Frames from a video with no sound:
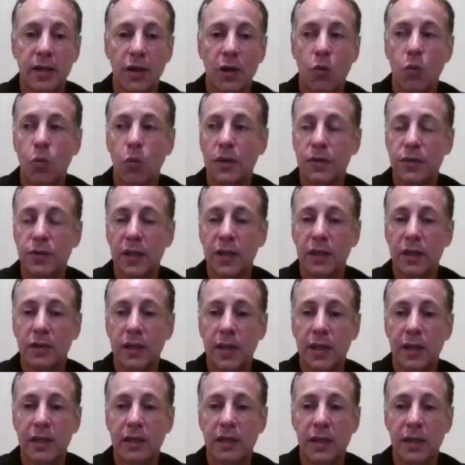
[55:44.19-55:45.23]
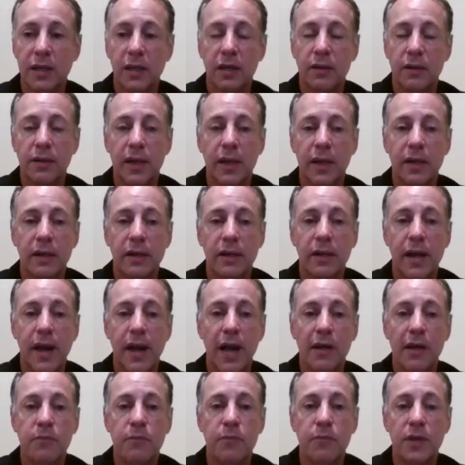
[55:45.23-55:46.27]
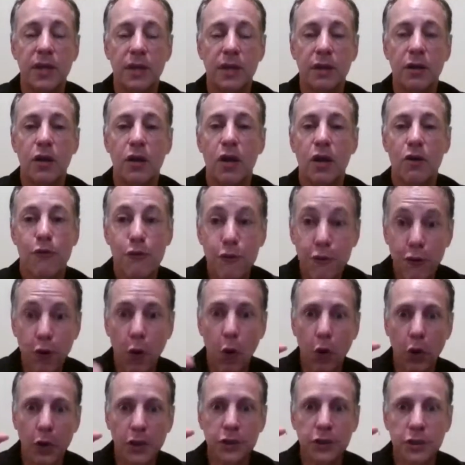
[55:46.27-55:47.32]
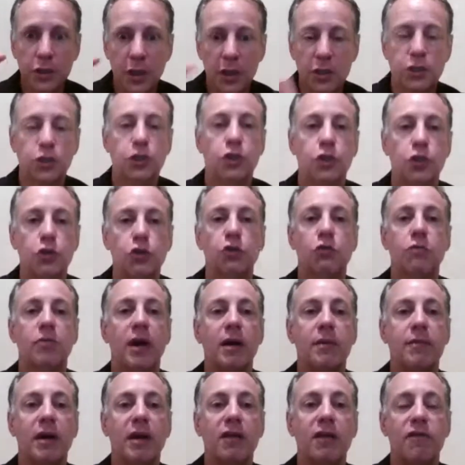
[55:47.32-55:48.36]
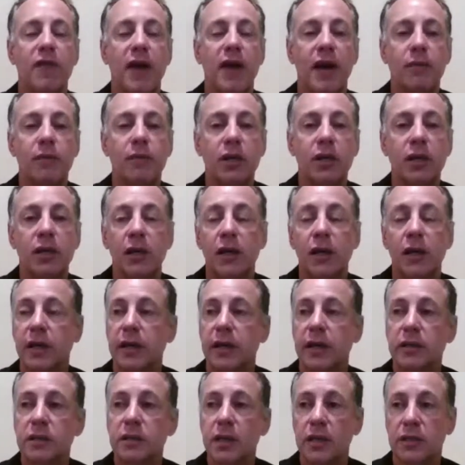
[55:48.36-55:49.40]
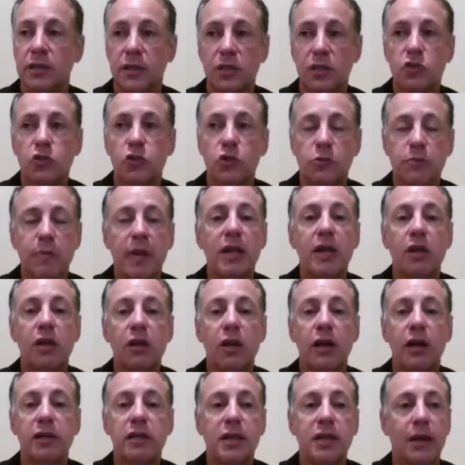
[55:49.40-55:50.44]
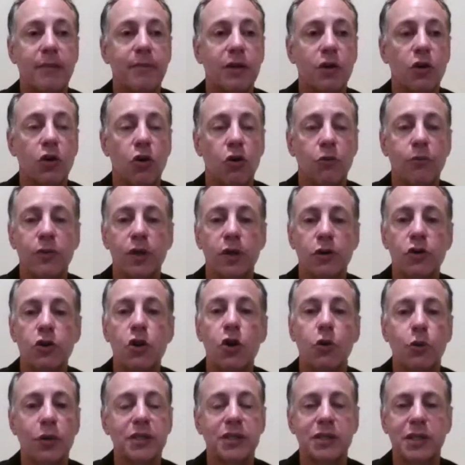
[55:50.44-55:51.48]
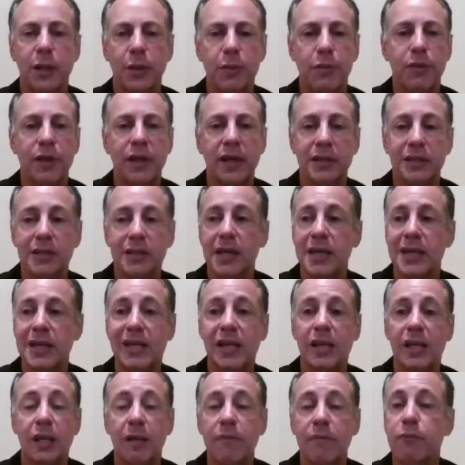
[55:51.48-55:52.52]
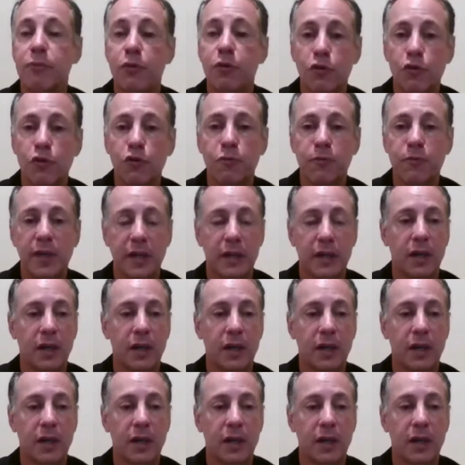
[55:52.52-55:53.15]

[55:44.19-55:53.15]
One thing that I'm being forced to do by my family is, since we're spending a lot of time at home, they're noticing things that need improvement,